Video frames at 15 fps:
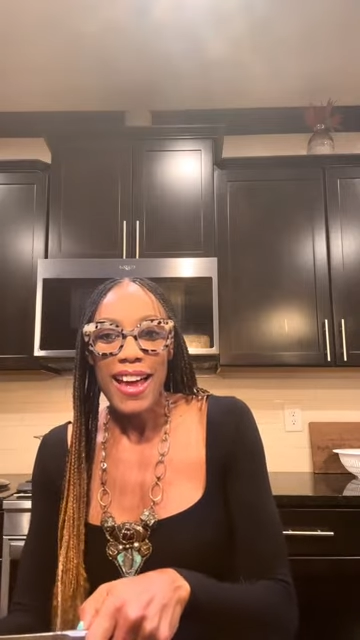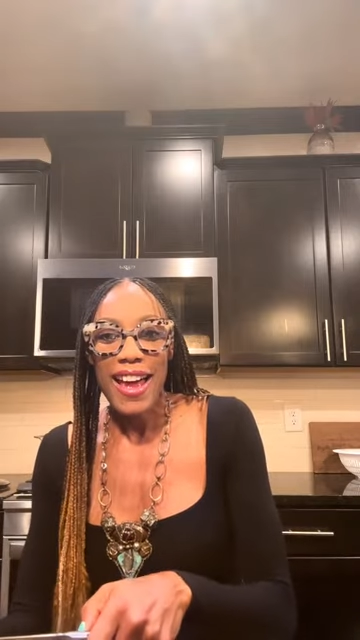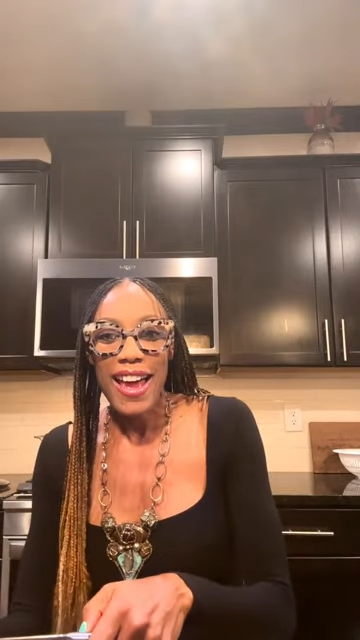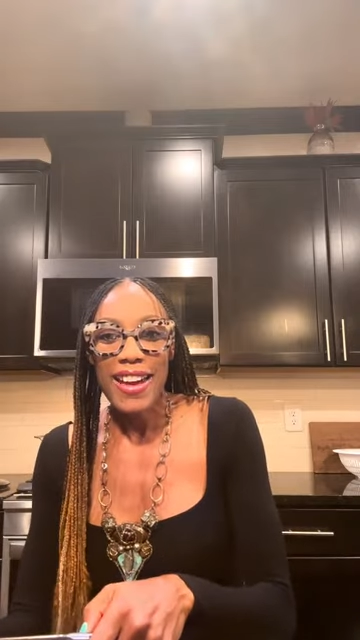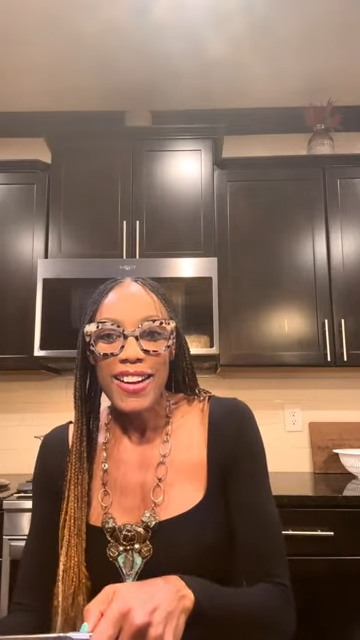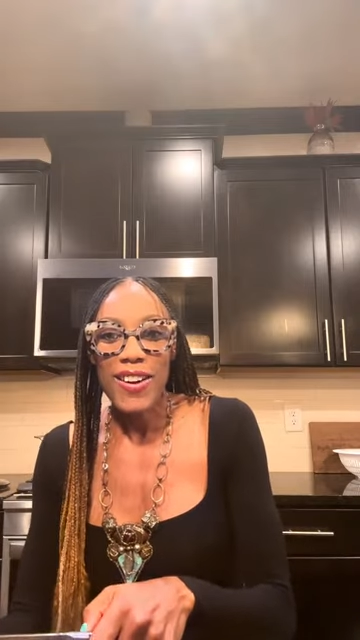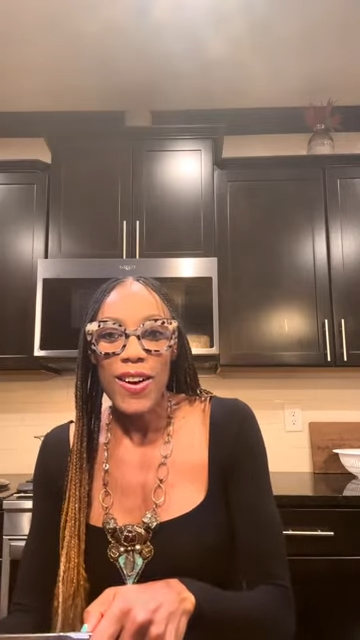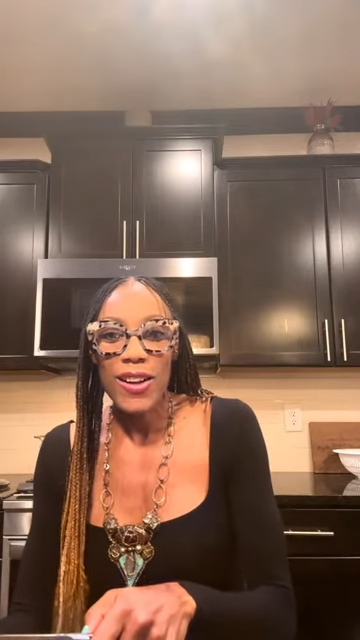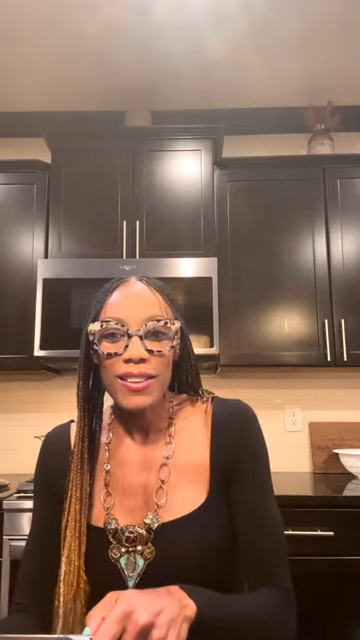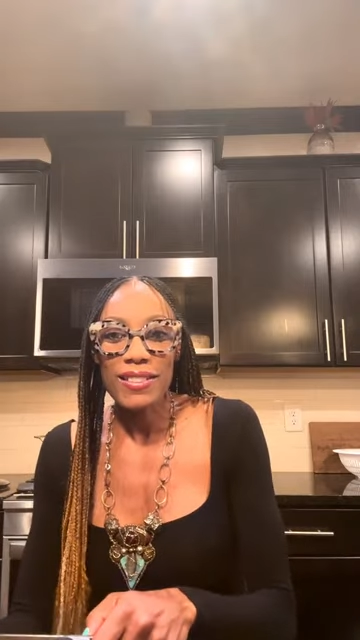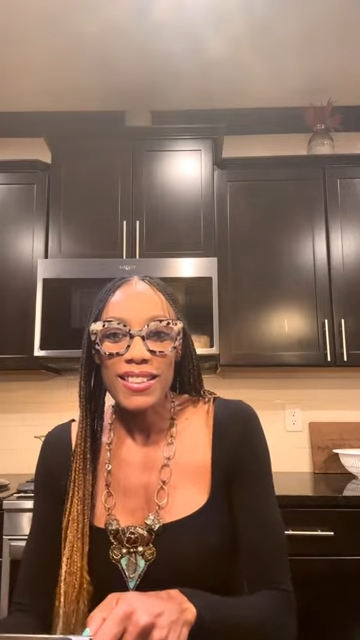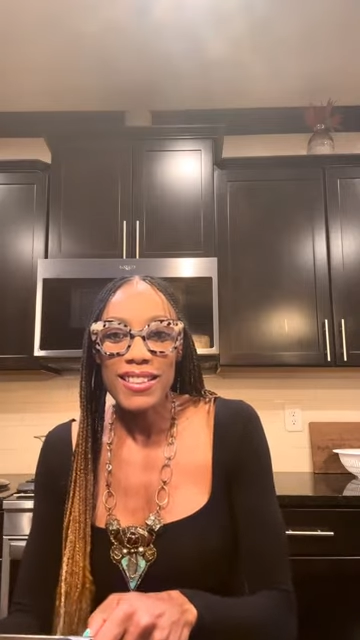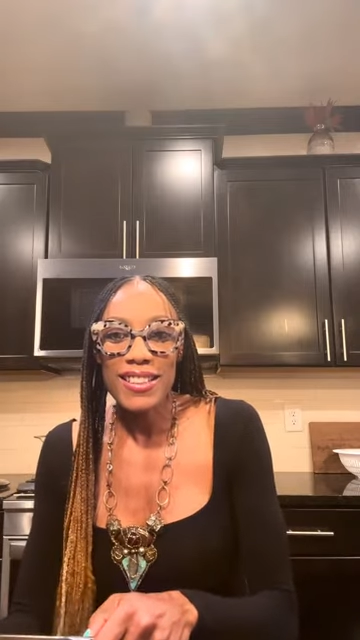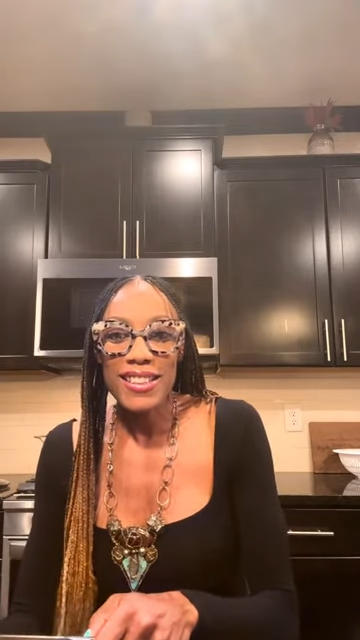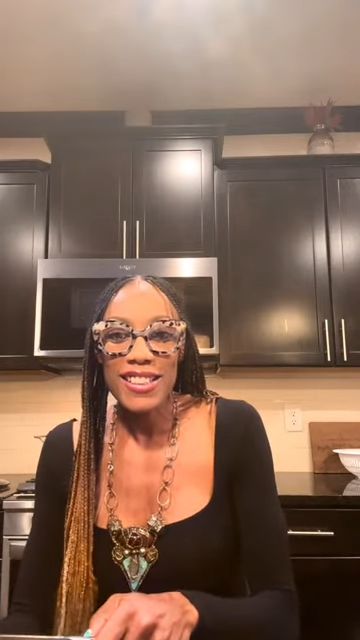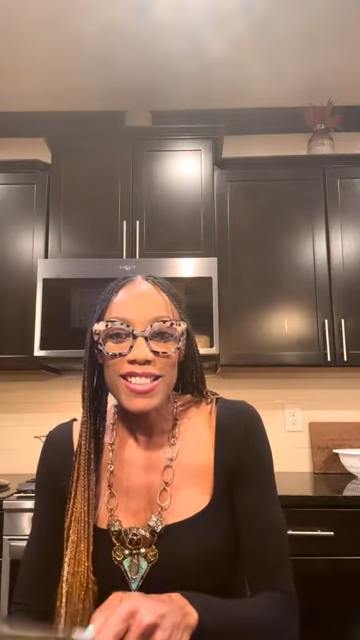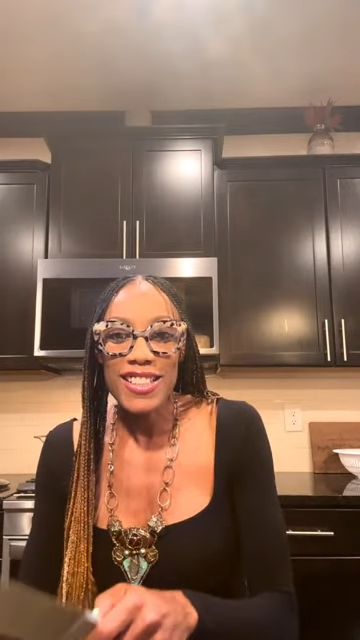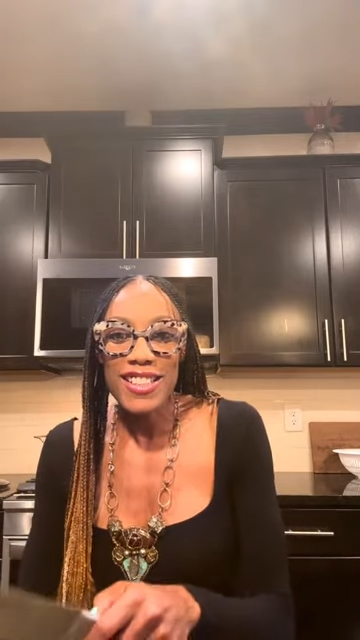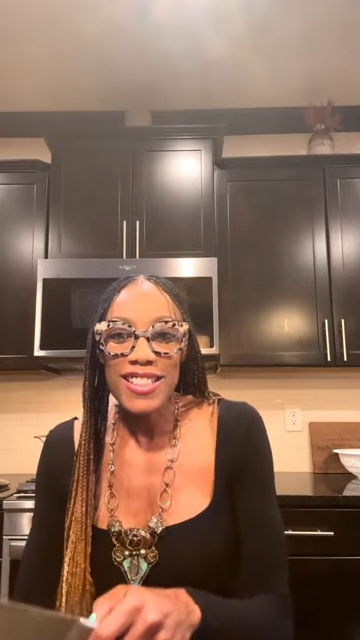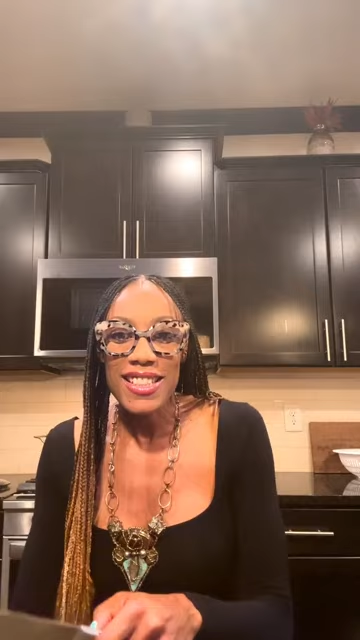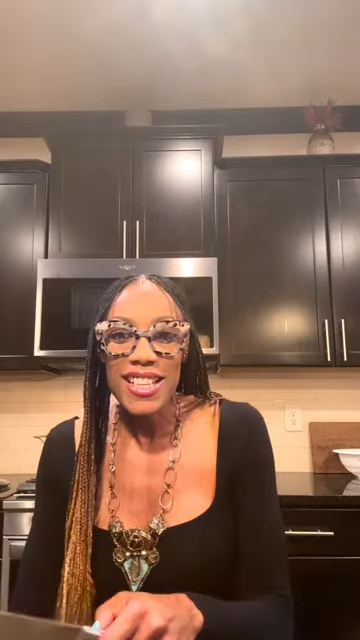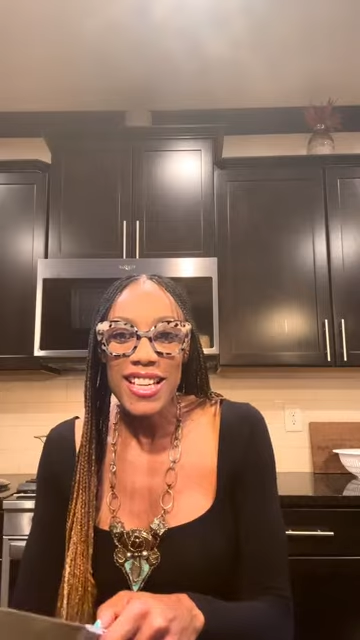adding all of the
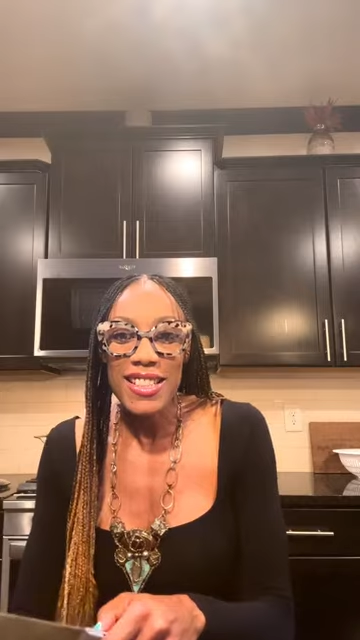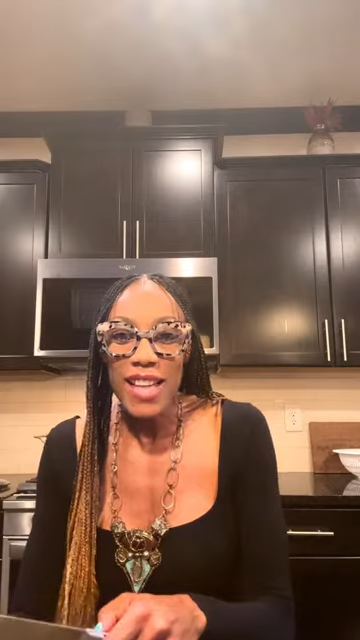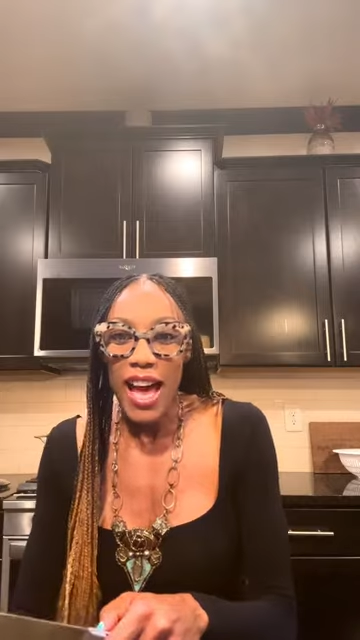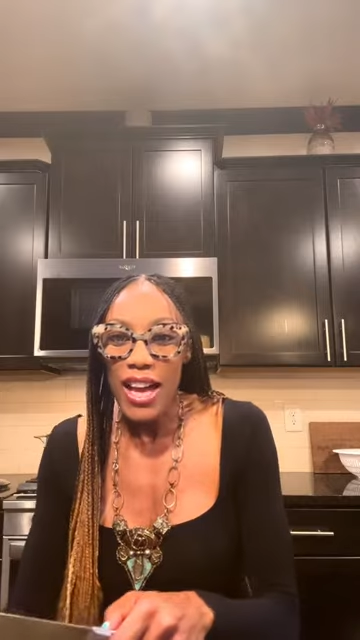delicious things.